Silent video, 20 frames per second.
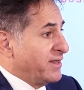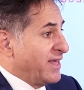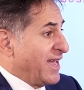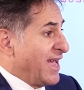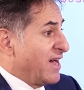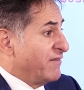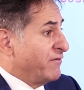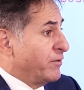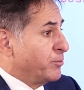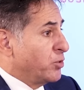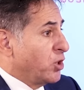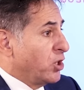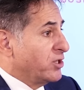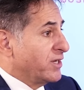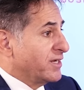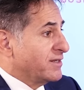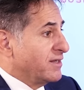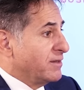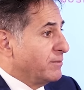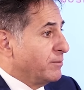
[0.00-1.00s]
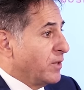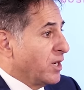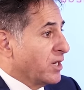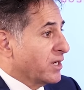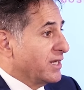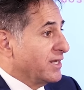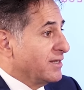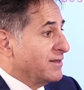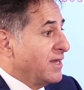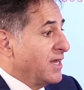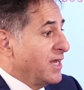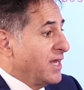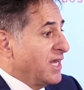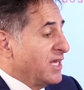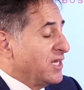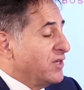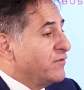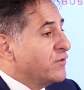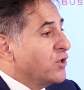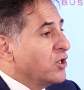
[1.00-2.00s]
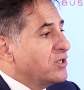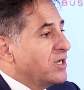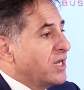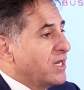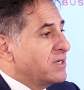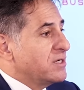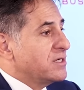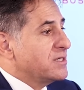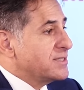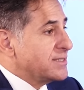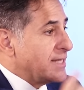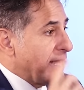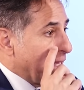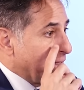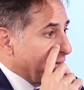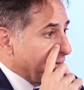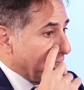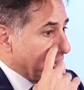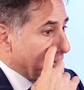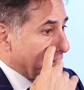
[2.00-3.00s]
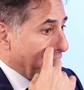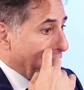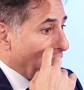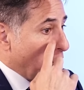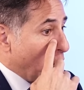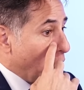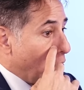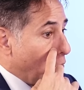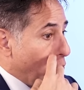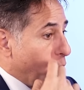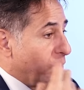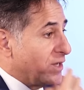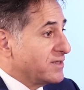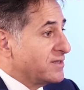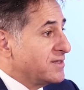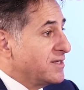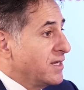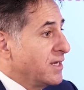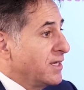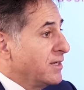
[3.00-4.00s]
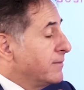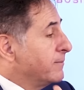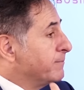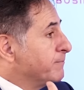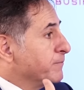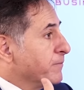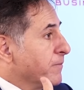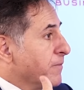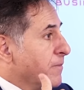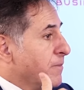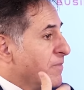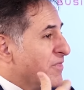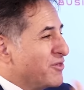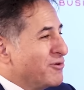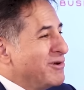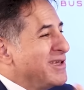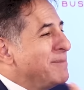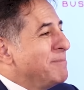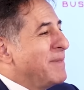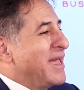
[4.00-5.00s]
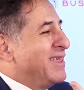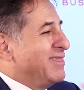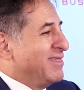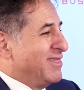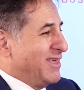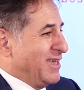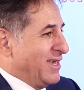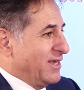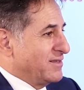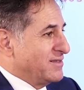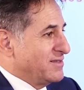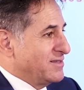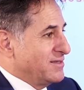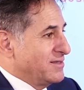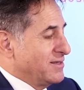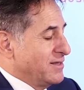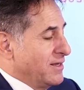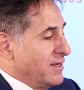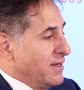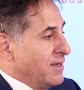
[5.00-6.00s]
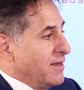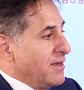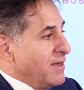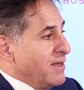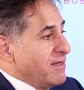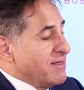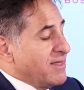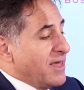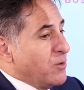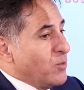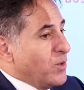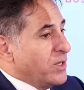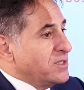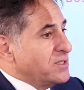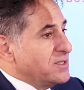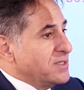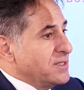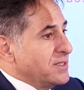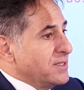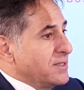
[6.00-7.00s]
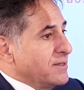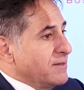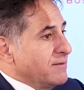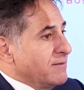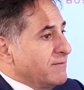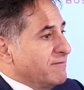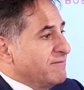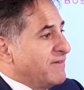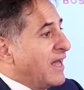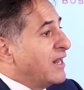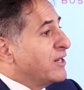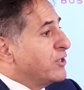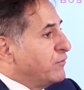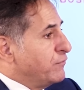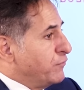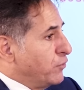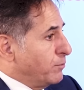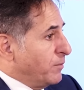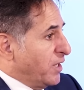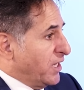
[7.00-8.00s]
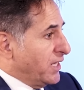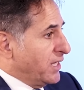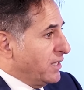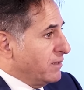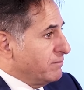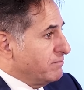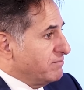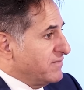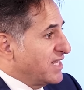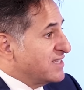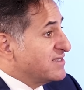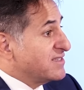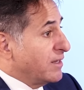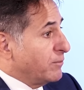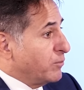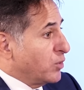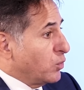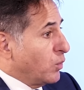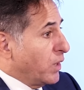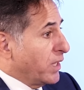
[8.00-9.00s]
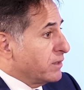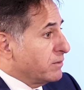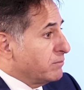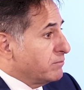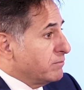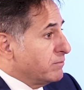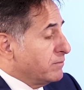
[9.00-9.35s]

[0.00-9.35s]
have a product in the market, you've got to understand that they all want three main things. They want value for money. That's number one.